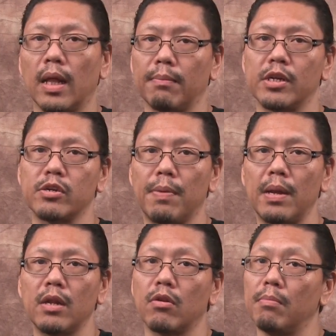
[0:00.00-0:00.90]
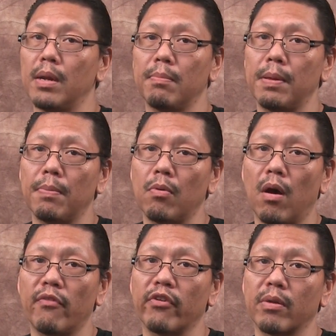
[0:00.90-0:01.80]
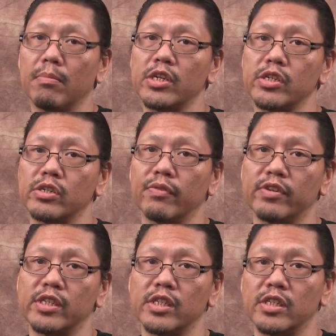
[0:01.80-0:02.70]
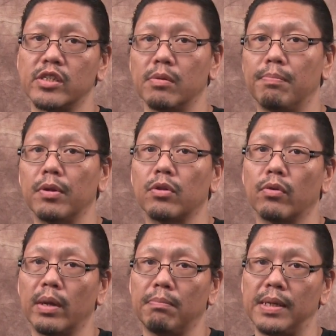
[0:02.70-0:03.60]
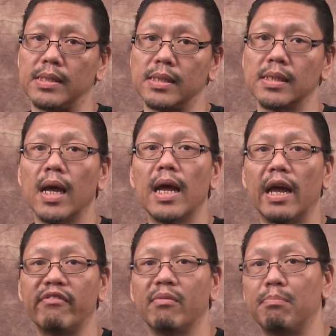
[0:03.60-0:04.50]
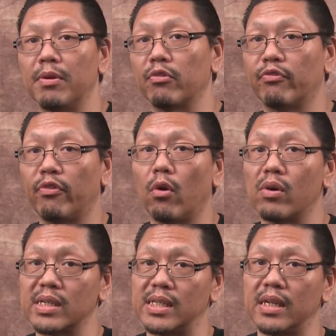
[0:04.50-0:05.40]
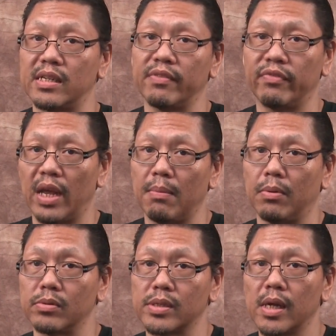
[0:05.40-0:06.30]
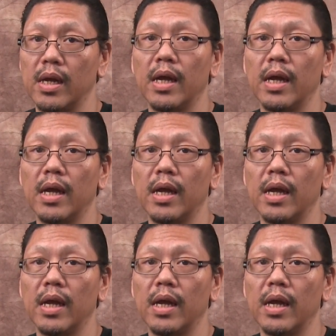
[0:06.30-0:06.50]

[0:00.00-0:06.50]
Like miniature painting, there are many people who offer commission services to build terrain pieces and even build full extensive tables.